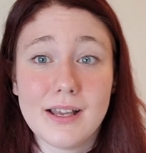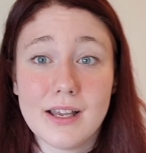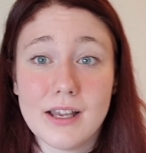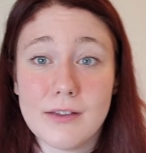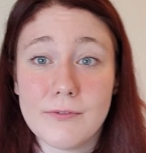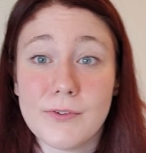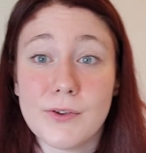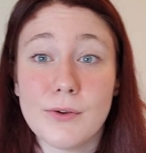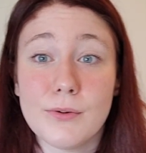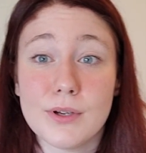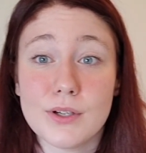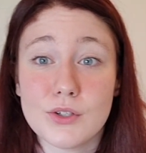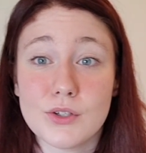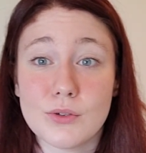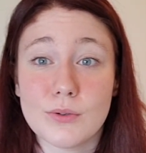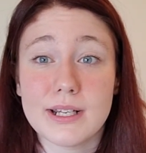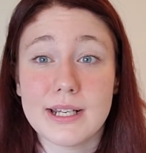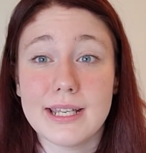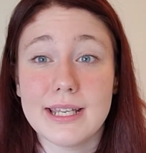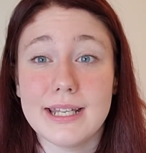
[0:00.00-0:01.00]
If you
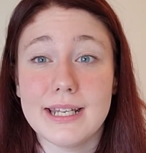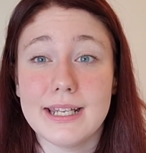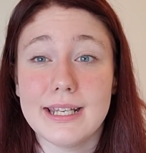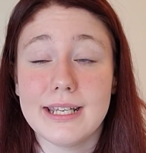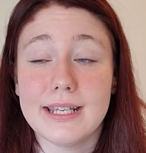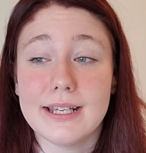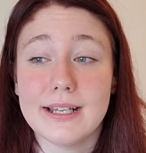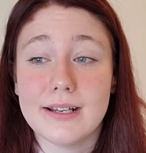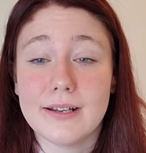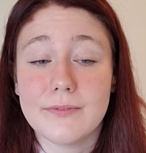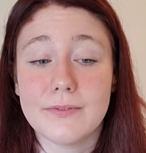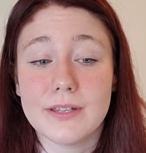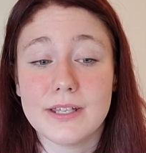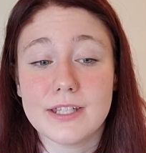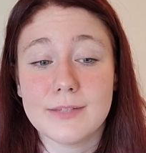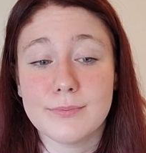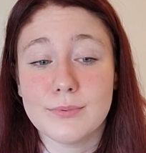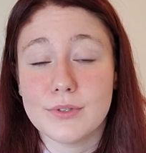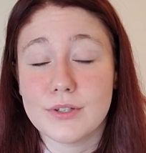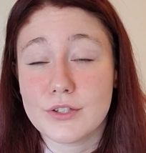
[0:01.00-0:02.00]
enjoyed any of
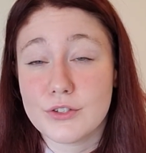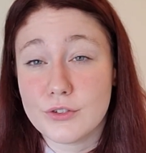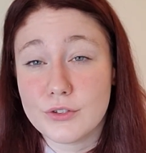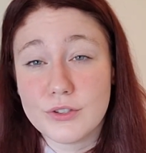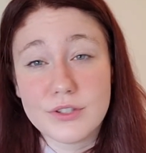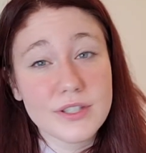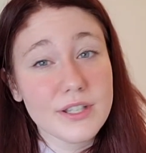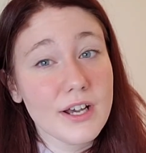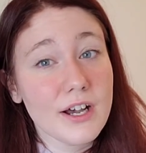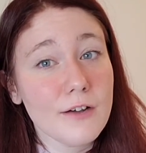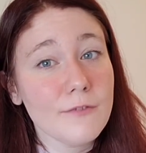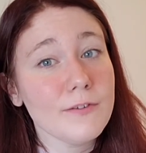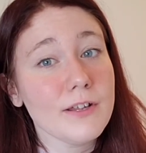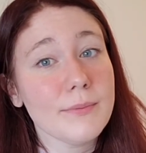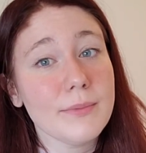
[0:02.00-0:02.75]
these books yourself,